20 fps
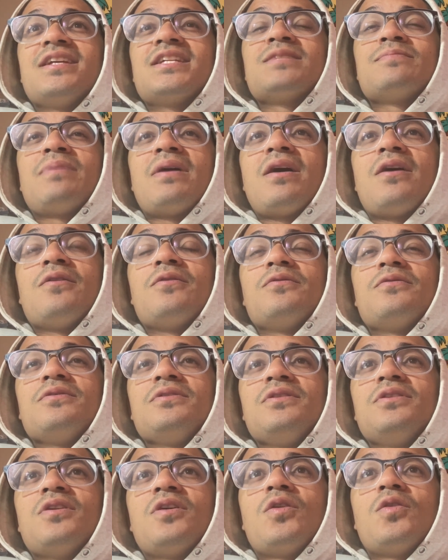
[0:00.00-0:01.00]
It's about,
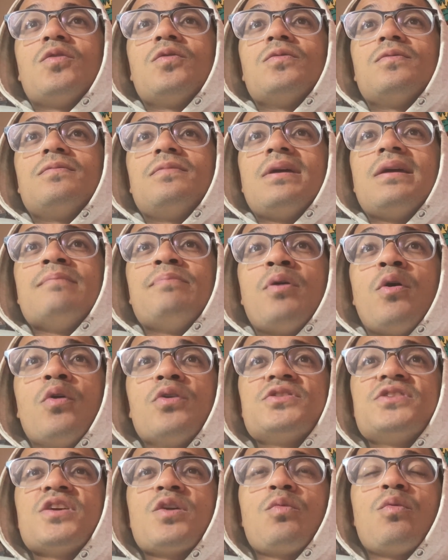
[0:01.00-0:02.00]
you know,
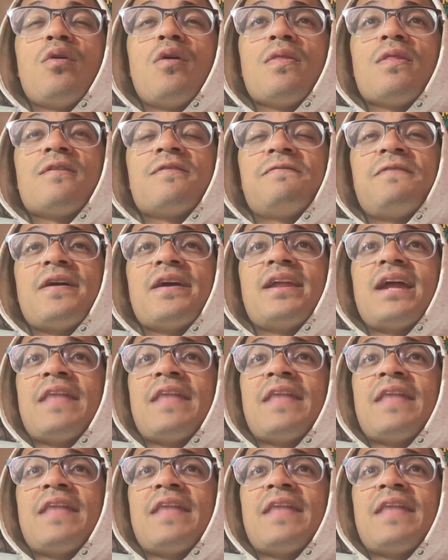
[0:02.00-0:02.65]
imposing your will on the fight.